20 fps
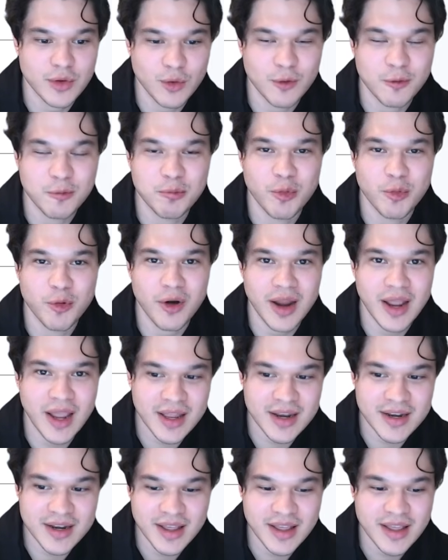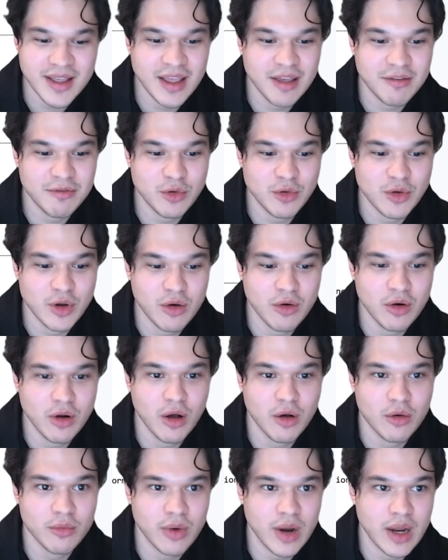your brand if you don't
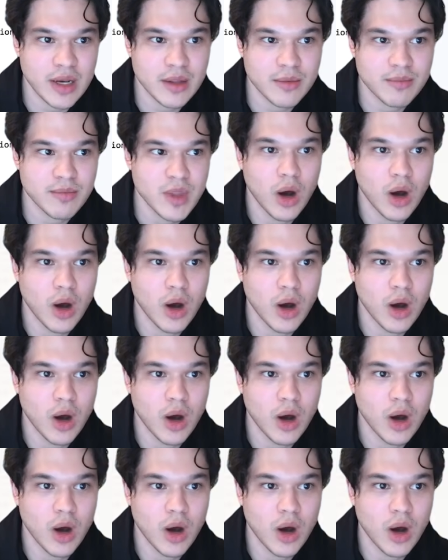already.